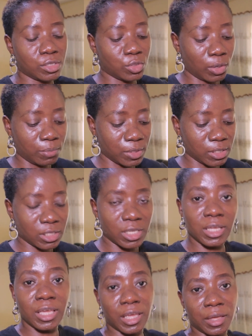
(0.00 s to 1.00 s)
So I'm basically
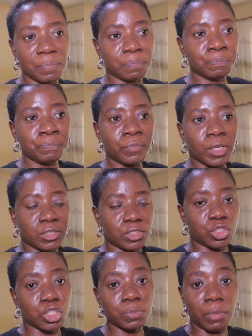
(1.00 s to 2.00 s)
here it's
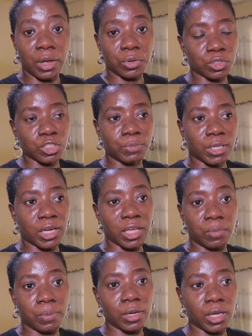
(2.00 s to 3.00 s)
just my husband
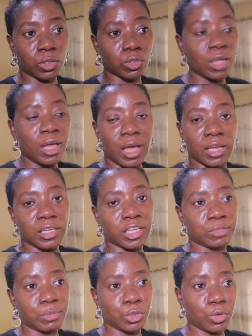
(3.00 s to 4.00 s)
helping out, and he
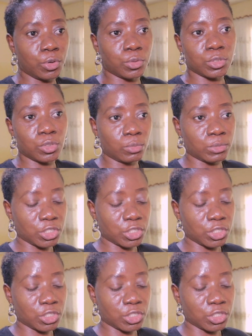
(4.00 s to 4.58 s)
has been awesome.